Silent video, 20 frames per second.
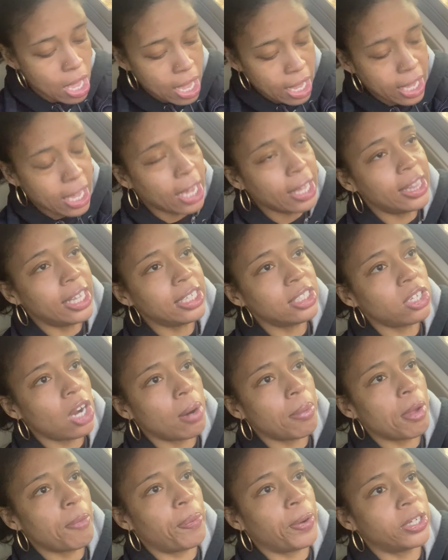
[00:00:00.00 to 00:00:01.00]
Yeah, this
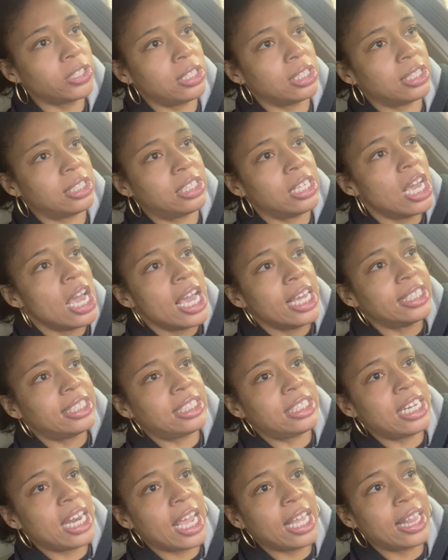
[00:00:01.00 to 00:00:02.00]
karmic person
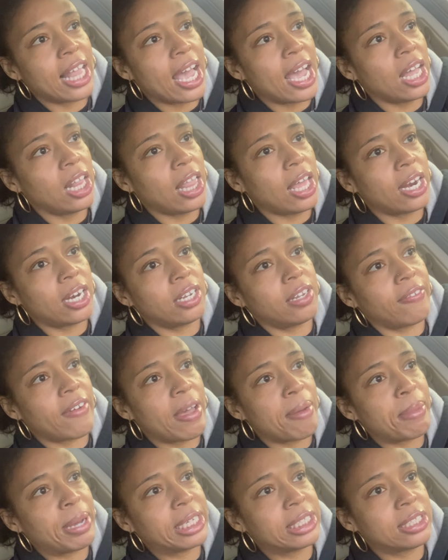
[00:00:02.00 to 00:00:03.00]
snaked the hell out of
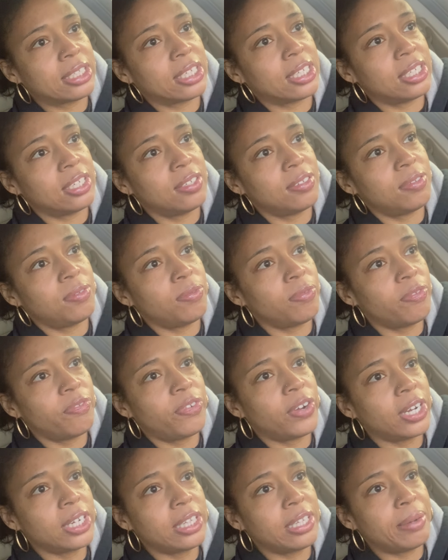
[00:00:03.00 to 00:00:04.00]
divine masculine.
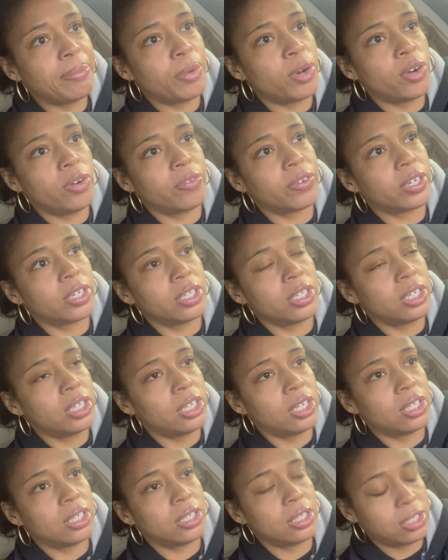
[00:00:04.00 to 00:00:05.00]
Fuck them over.
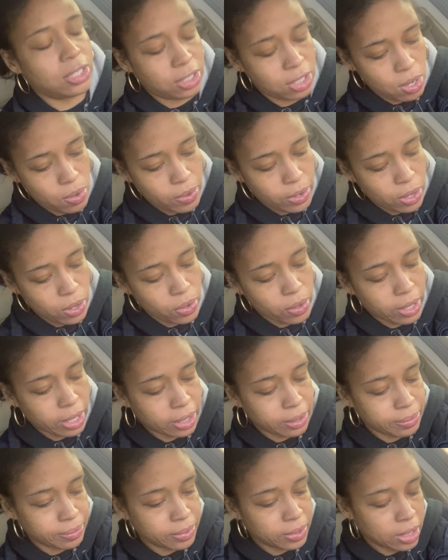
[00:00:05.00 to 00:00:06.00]
Ugh, so
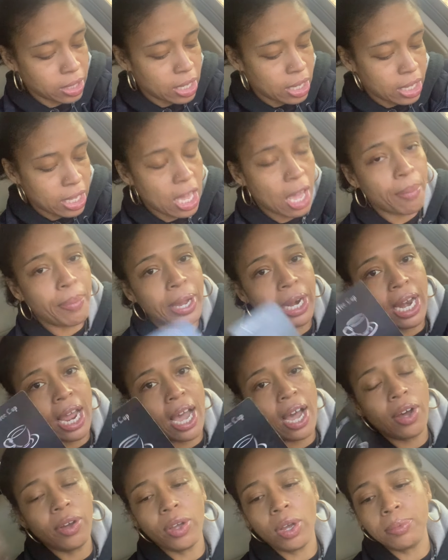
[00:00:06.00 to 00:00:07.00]
annoying. Yeah, but
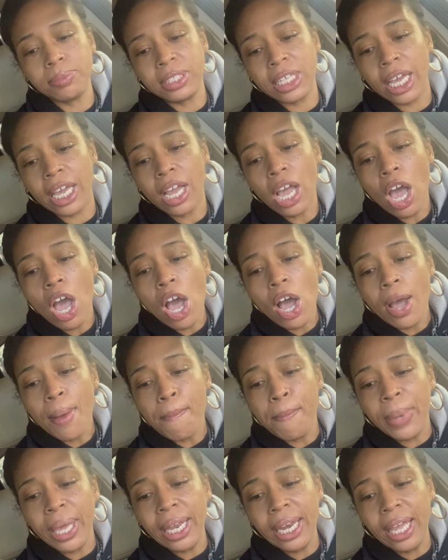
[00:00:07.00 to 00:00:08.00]
now I'm saying
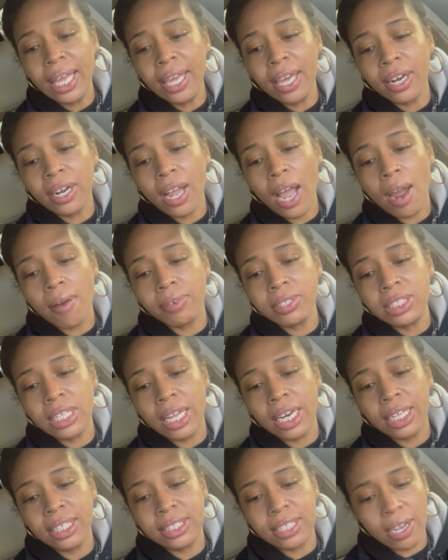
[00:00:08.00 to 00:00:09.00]
meeting and
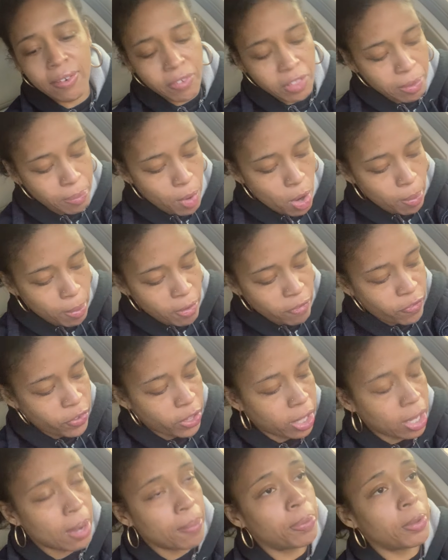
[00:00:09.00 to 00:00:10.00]
conversating, saving the moment,
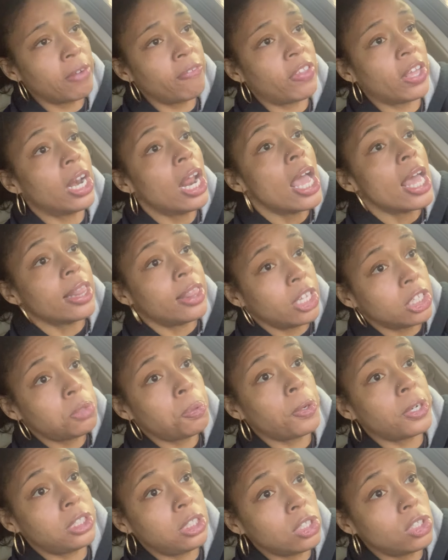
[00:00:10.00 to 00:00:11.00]
feeling uplifted. This
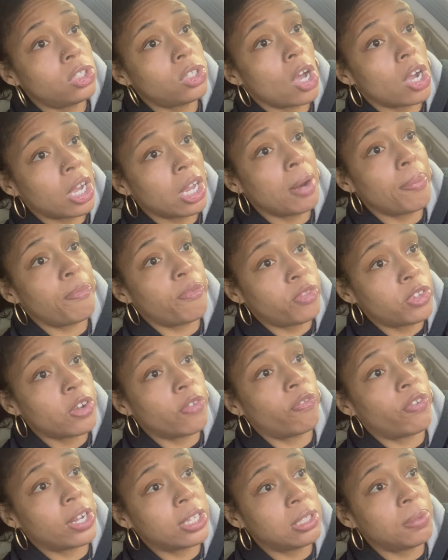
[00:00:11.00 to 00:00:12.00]
person's talking to, to,
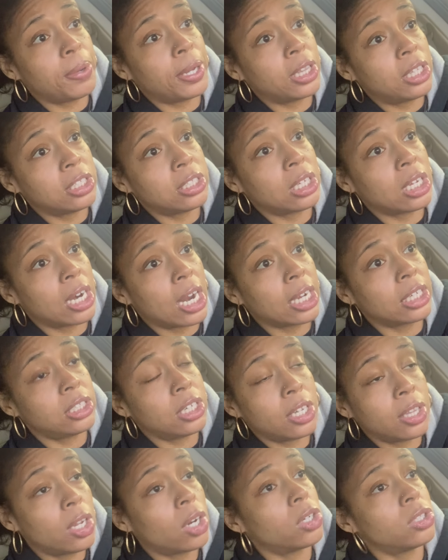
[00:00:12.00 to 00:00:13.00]
friends about this connection
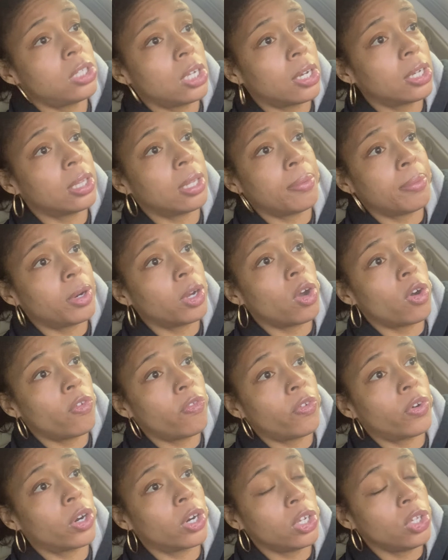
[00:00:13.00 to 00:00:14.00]
and they're telling them to go
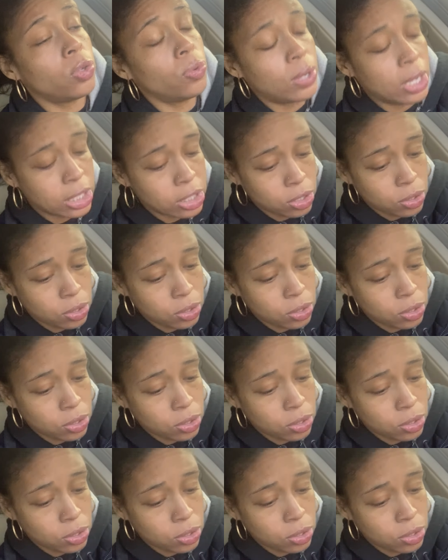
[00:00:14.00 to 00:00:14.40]
for it. You can